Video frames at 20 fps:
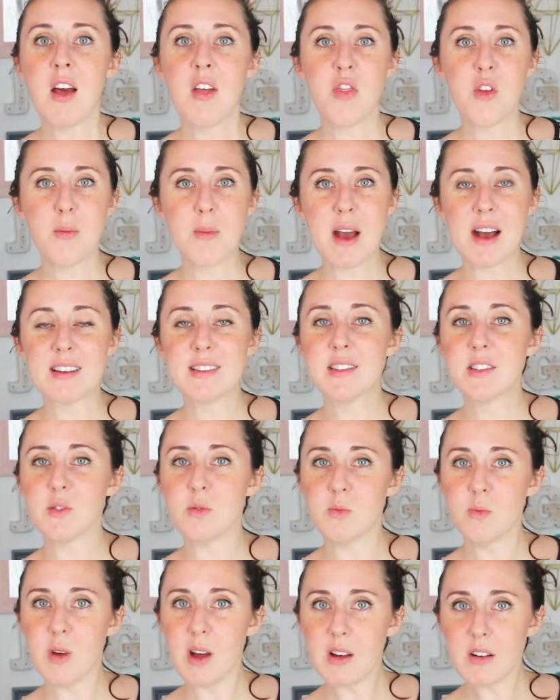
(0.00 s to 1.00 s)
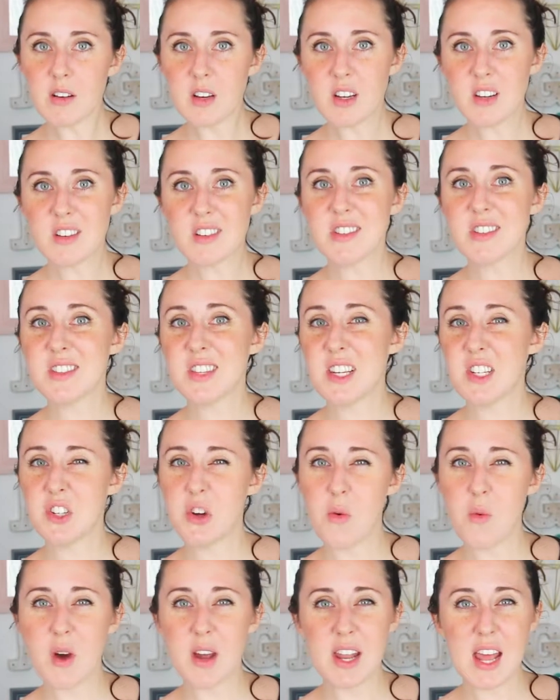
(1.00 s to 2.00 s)
their pasta well cooked. They
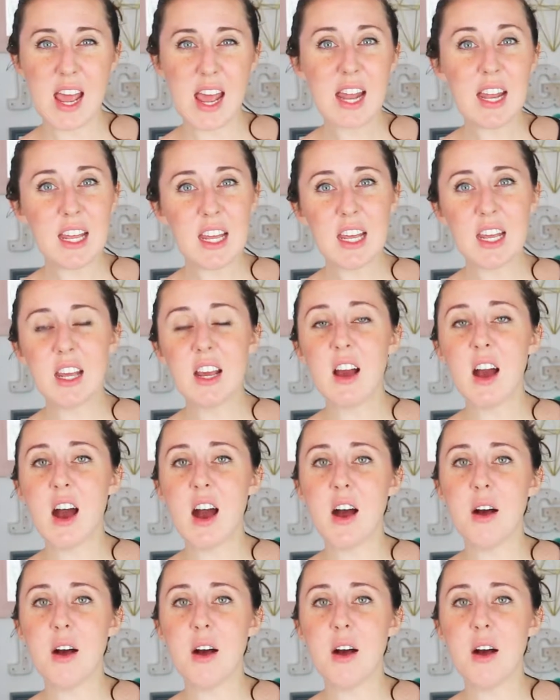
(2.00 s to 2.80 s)
don't want any